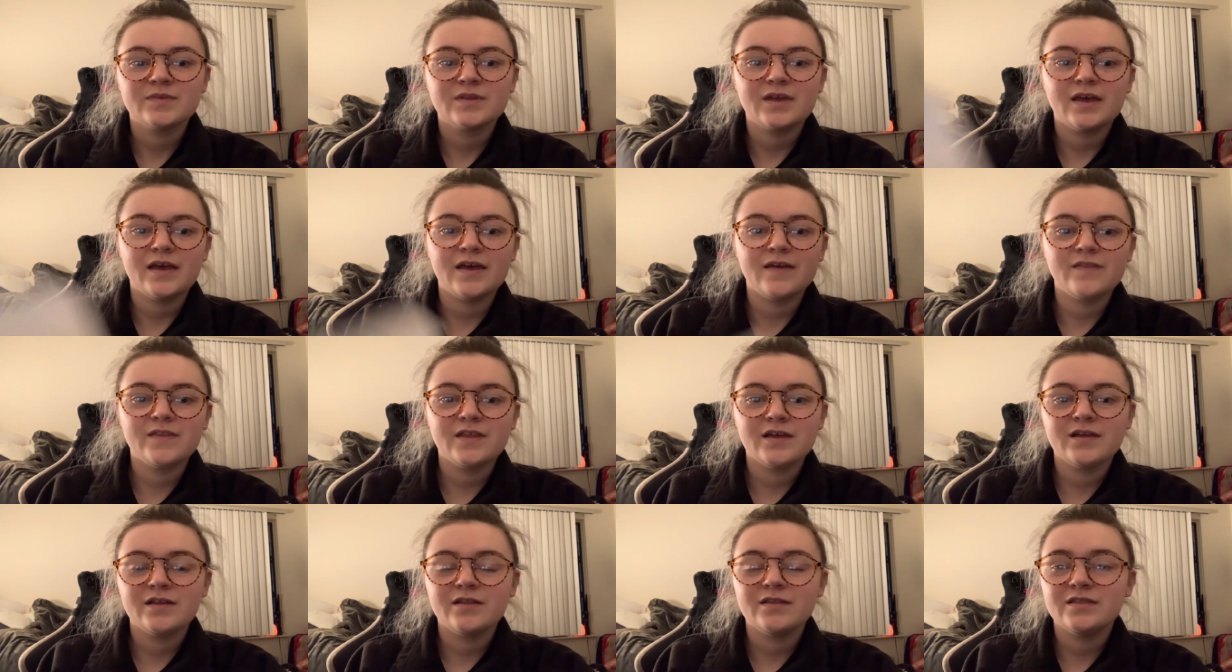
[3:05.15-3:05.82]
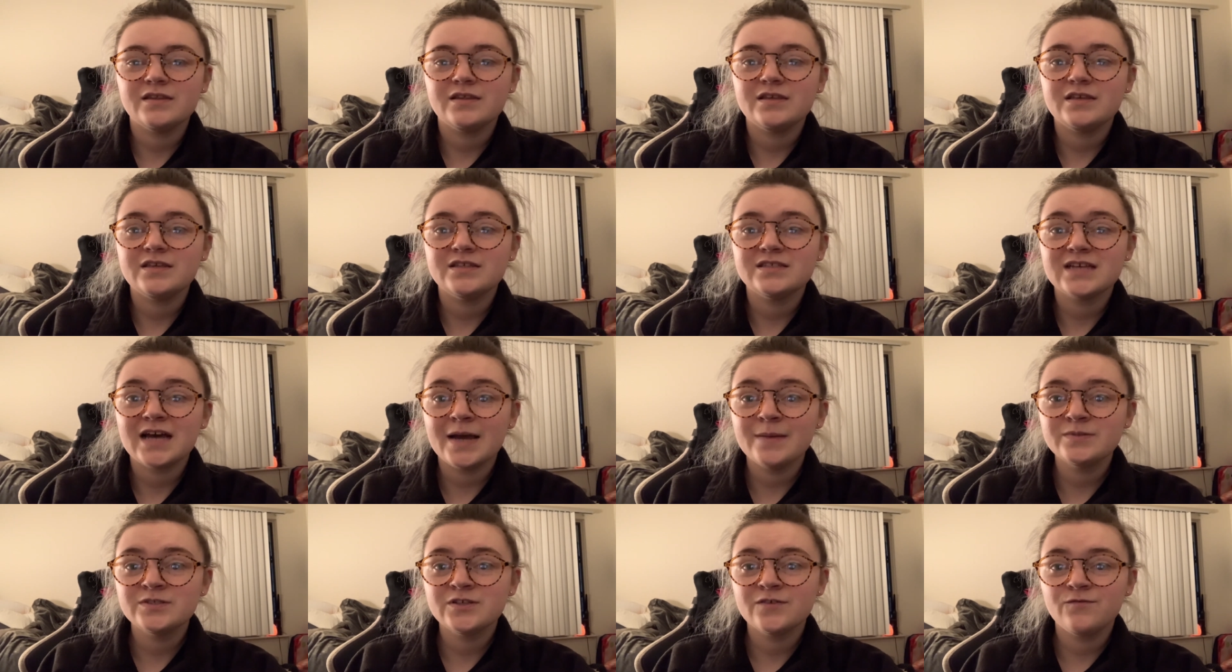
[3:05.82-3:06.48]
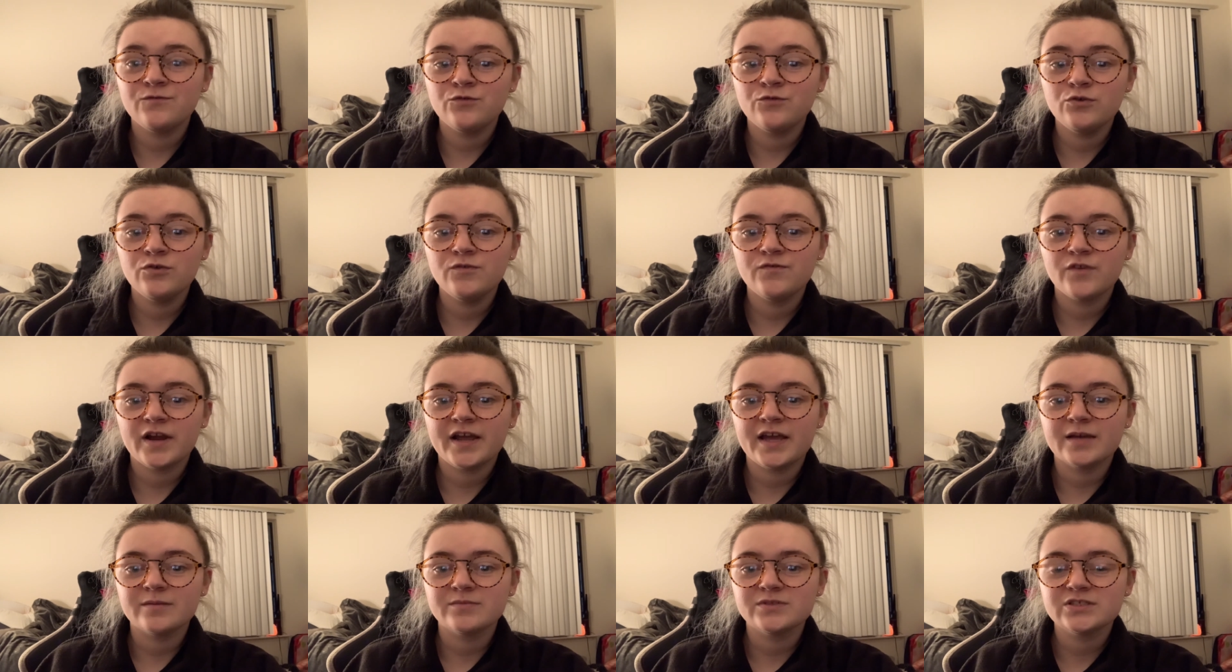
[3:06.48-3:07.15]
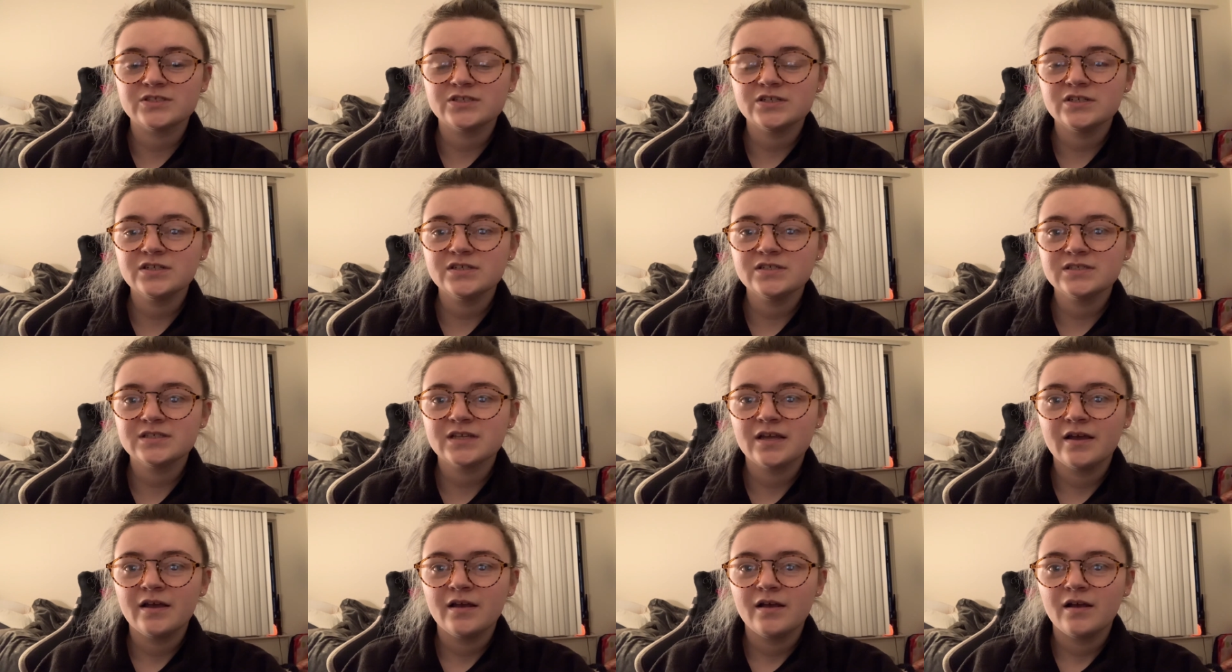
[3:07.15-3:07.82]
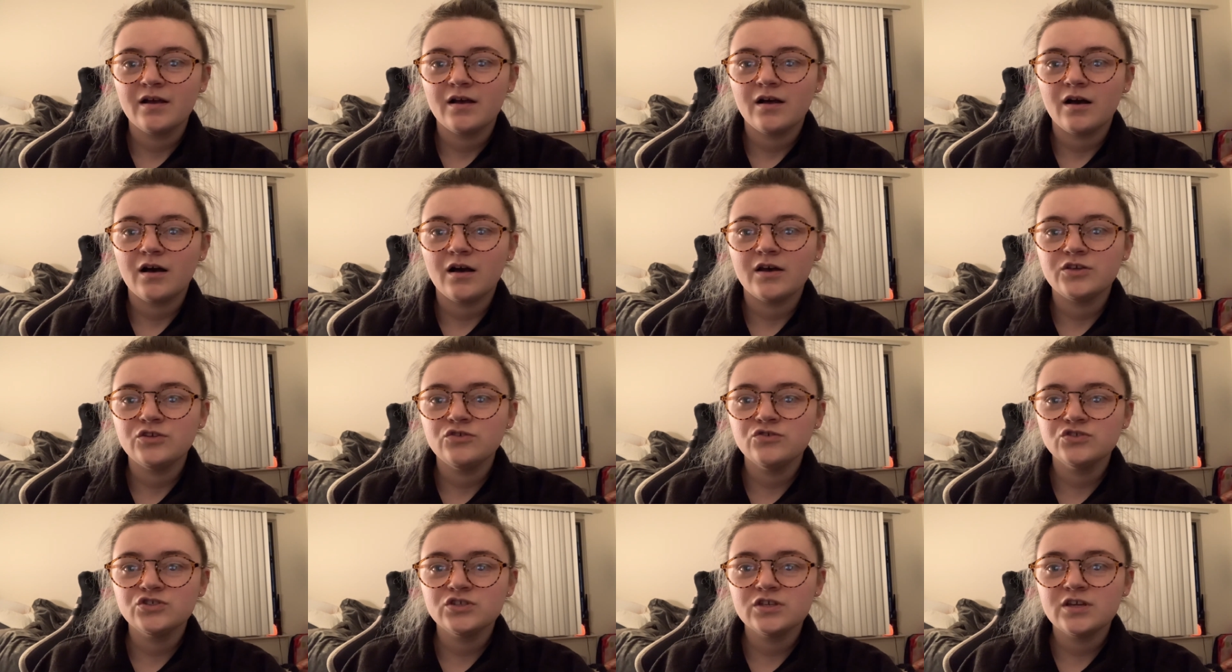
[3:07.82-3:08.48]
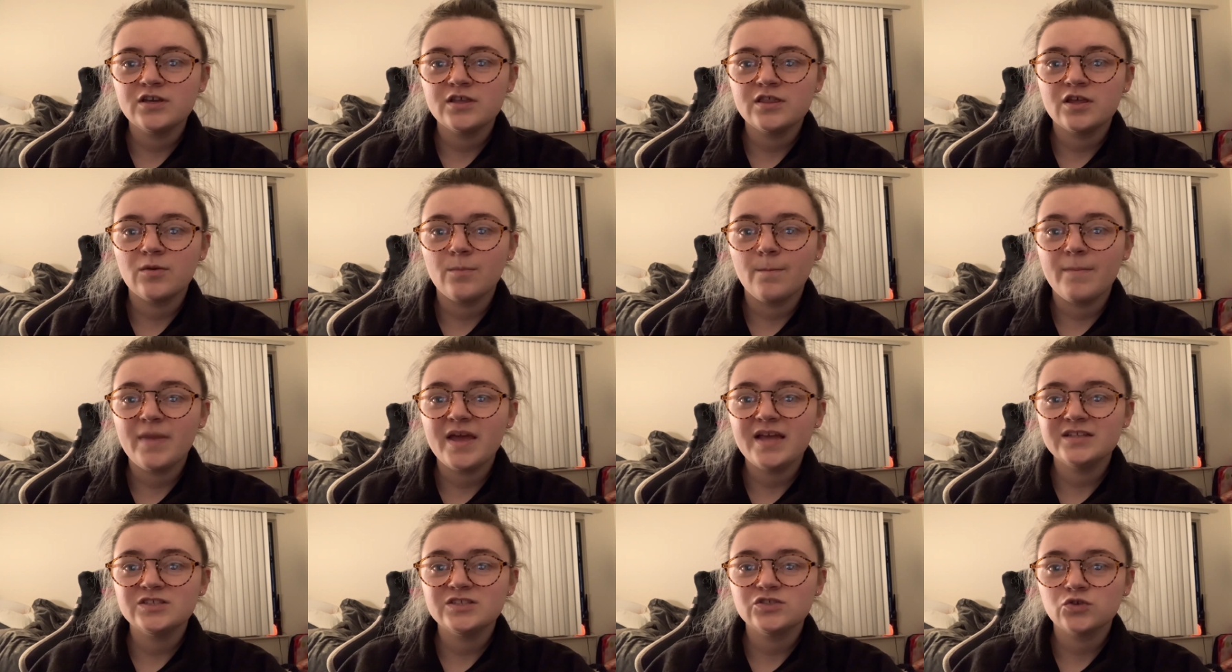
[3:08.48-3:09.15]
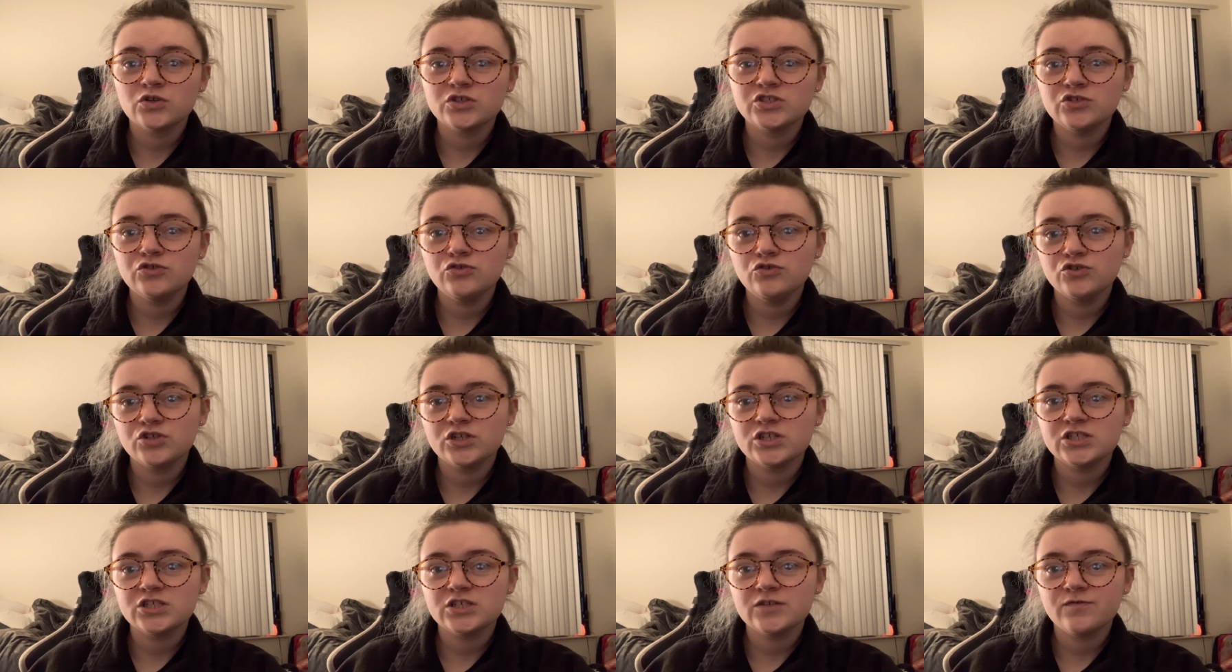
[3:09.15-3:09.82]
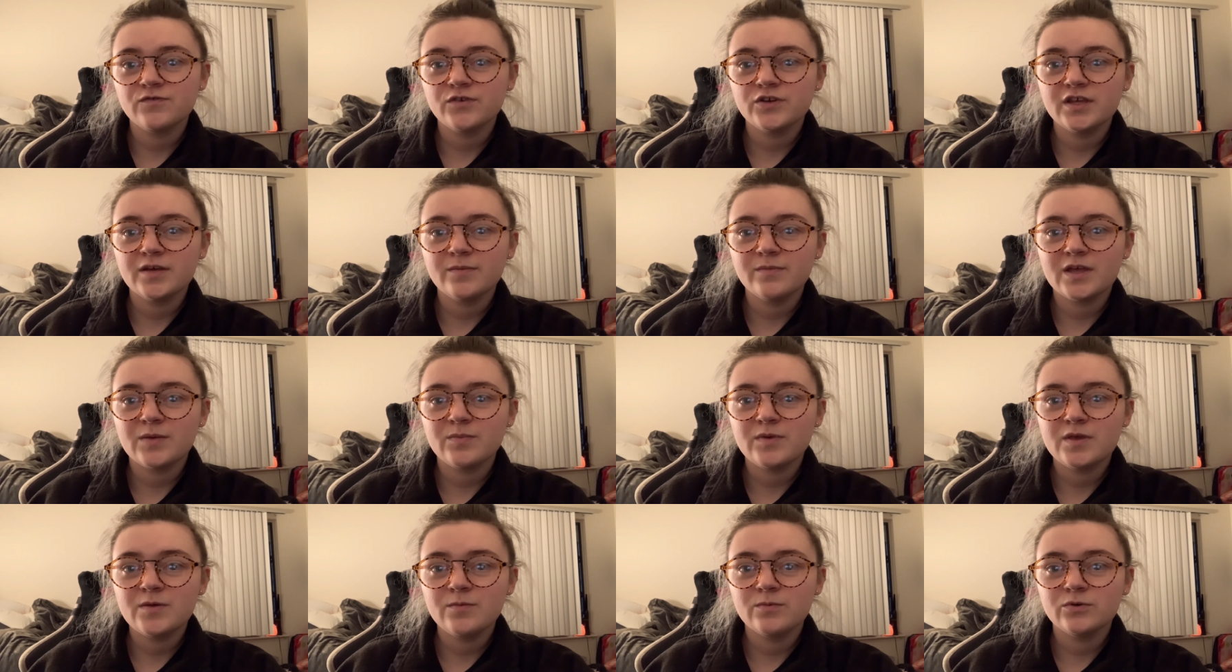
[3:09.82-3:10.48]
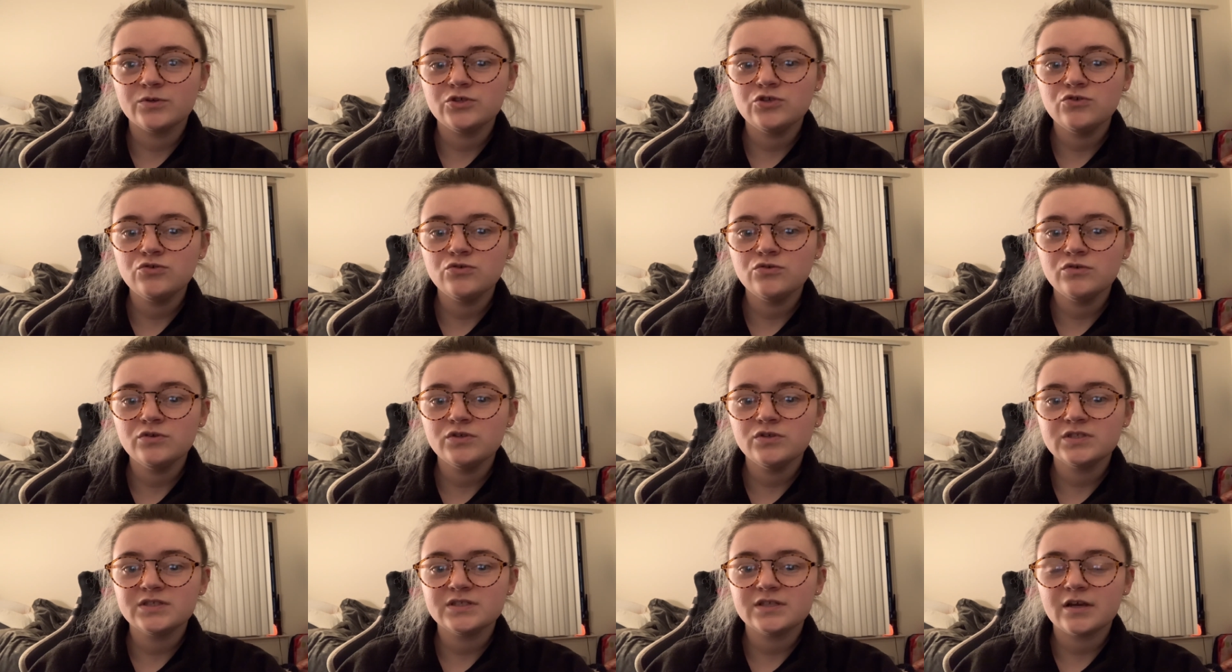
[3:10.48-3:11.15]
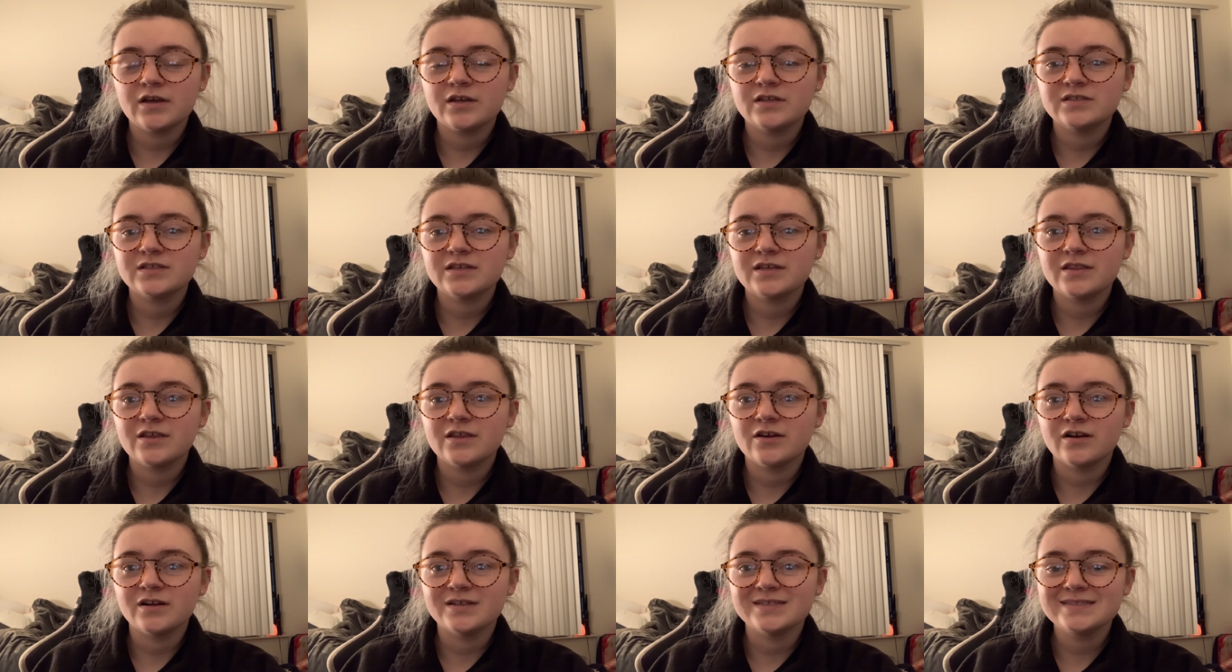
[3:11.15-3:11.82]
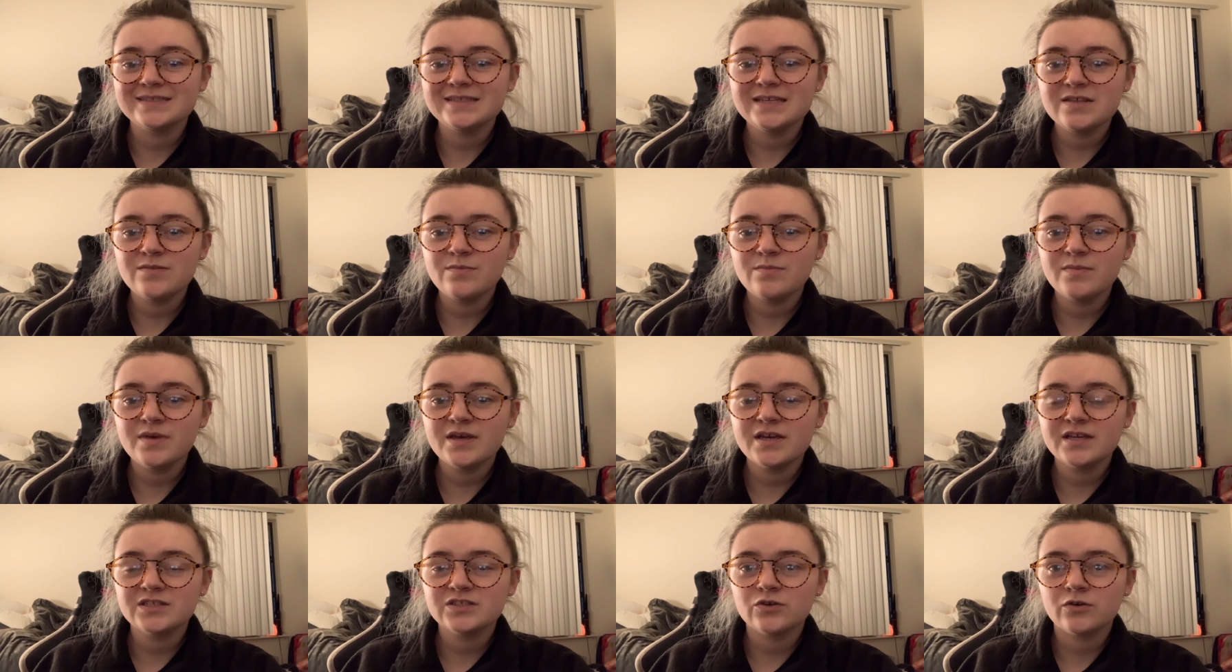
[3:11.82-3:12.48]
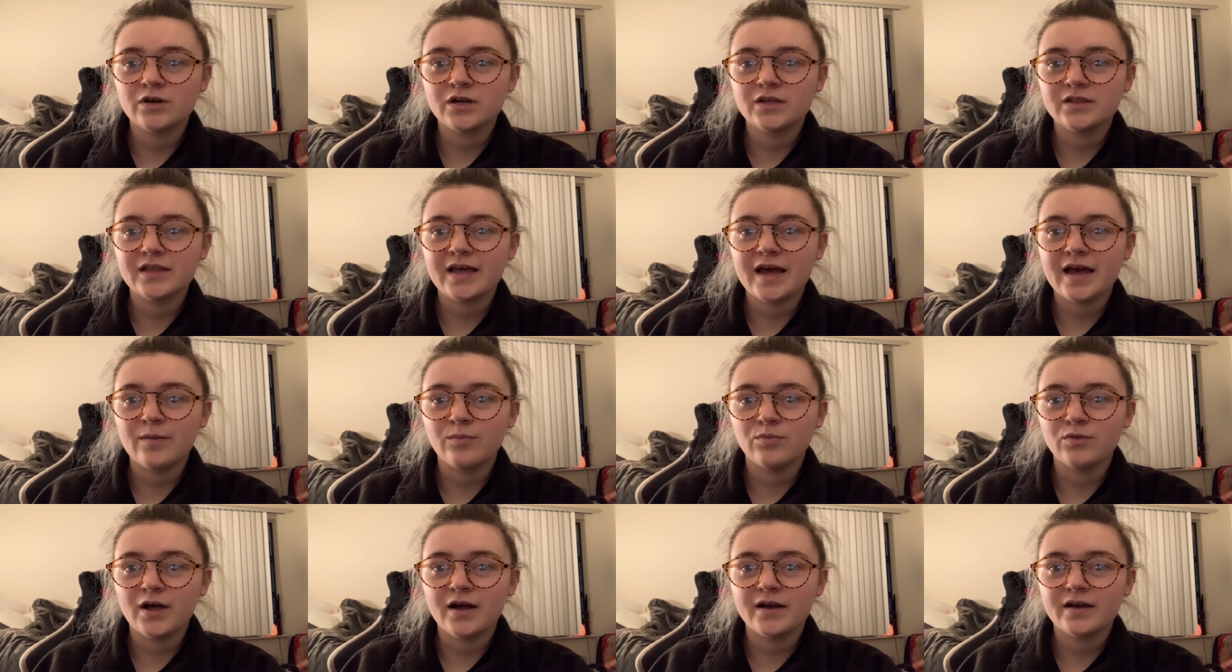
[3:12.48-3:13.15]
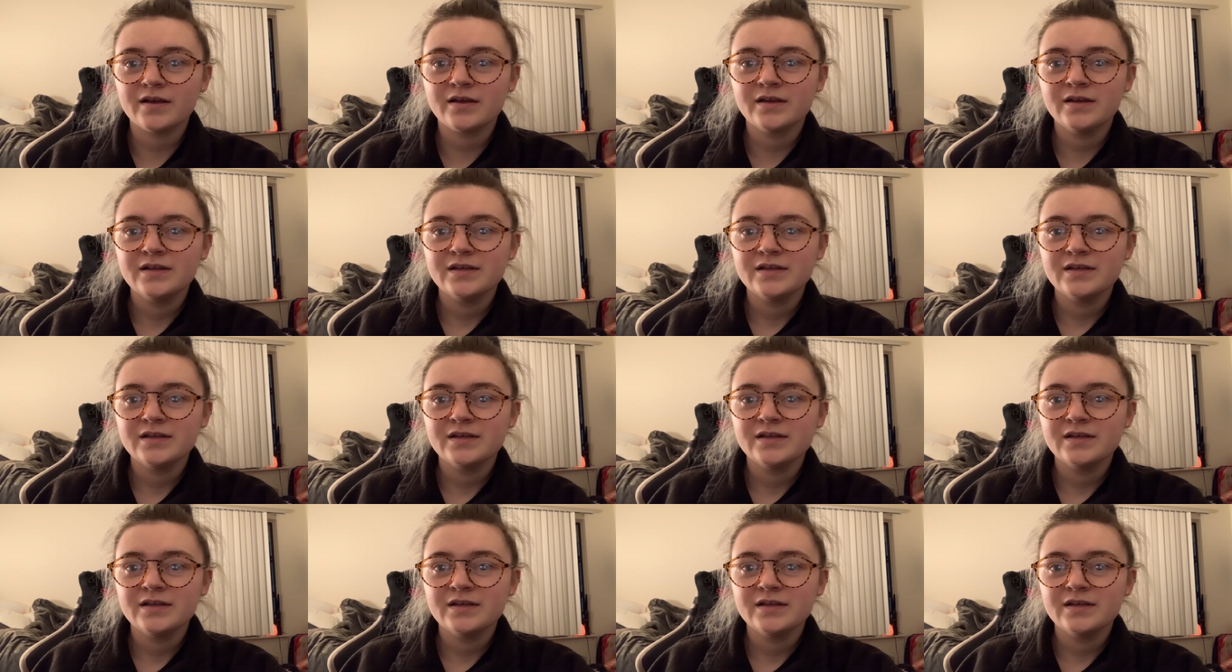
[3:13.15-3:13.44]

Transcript: And then the types of food for hamsters, usually the main source of nutrition for them that people use is either a seed mix or a lab block.